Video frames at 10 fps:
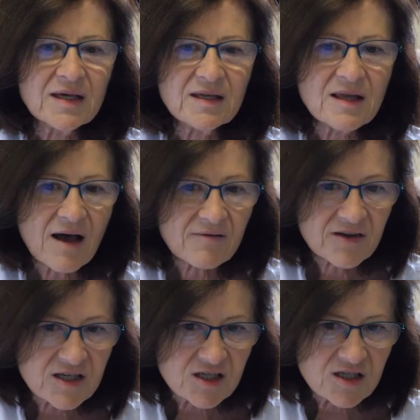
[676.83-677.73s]
in
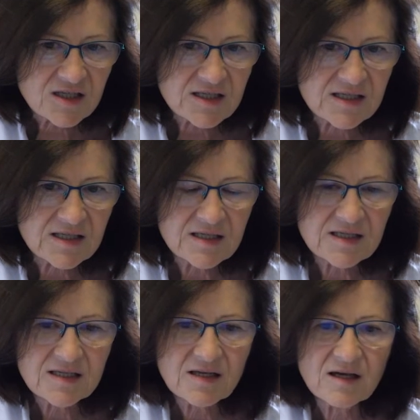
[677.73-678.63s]
infection
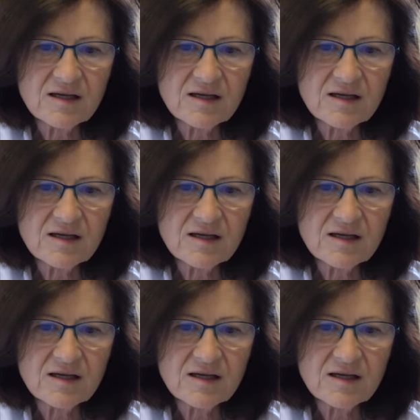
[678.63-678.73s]
disease,